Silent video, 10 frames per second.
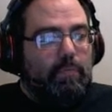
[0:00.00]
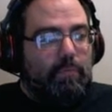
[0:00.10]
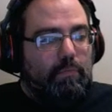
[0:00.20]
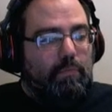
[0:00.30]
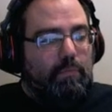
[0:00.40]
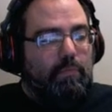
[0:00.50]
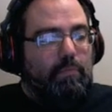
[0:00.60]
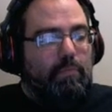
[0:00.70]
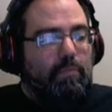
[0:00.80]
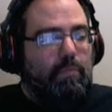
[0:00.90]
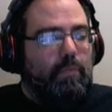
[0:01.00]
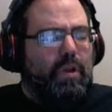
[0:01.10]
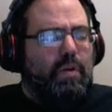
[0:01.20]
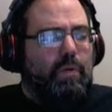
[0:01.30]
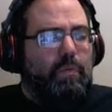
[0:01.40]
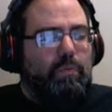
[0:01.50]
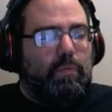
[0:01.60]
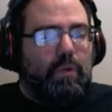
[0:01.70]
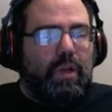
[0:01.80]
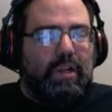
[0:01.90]
Hmm? Oh.
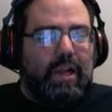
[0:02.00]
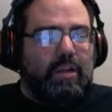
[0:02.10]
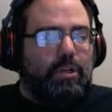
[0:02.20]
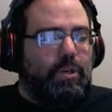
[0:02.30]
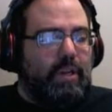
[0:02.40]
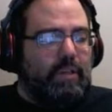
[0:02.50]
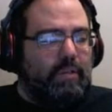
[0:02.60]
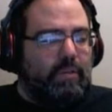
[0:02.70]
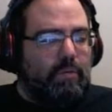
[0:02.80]
A cockatrice